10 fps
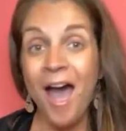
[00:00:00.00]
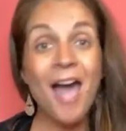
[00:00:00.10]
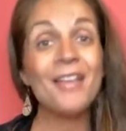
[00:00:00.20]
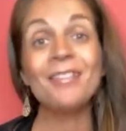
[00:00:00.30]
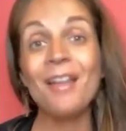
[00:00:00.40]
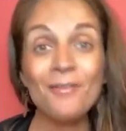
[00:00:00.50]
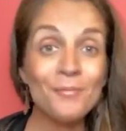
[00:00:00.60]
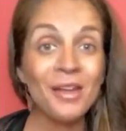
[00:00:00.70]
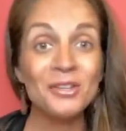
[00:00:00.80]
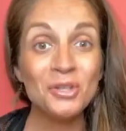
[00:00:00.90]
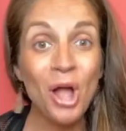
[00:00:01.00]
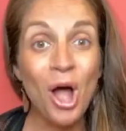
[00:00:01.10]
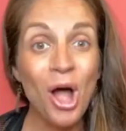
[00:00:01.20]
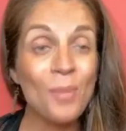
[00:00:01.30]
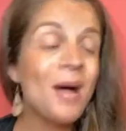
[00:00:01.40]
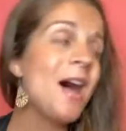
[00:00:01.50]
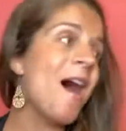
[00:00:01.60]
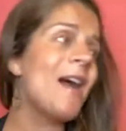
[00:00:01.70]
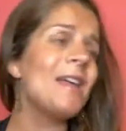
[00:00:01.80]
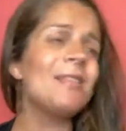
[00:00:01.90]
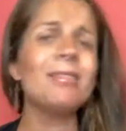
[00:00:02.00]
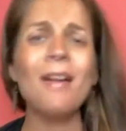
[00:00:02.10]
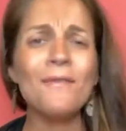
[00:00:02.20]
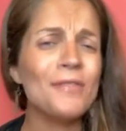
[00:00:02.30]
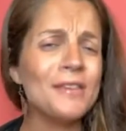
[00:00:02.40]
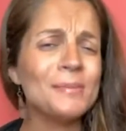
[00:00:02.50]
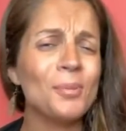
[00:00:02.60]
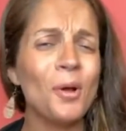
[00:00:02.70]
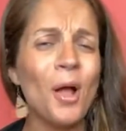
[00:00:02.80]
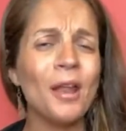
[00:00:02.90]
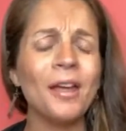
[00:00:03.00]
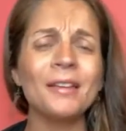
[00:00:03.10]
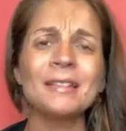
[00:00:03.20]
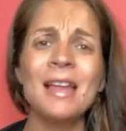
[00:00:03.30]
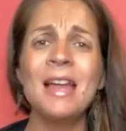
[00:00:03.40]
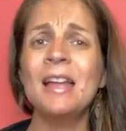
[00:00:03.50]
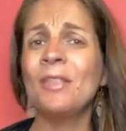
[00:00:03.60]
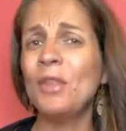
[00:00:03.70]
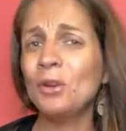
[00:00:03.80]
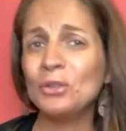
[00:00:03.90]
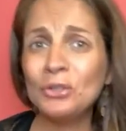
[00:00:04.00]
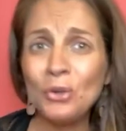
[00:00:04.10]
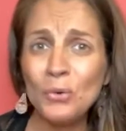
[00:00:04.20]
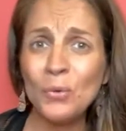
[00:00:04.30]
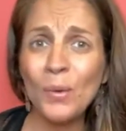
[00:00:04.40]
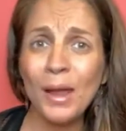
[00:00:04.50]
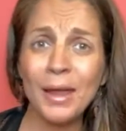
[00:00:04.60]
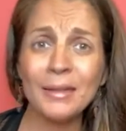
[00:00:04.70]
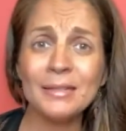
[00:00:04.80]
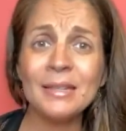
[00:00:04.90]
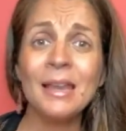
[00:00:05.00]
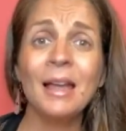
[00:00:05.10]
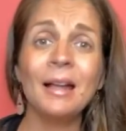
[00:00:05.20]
I love my job. I love these products. They're so great.